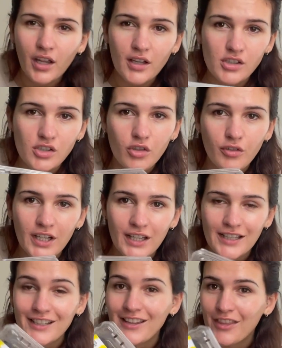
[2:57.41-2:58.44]
think I just got really
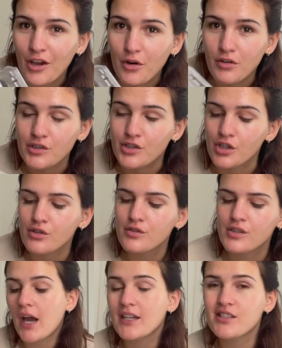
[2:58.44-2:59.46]
giddy that they were
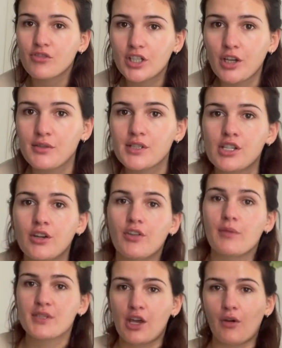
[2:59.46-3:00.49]
reduced and didn't really know what to do with
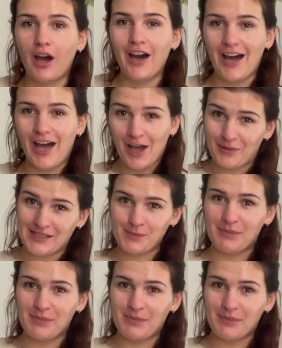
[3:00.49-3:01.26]
them. So I went to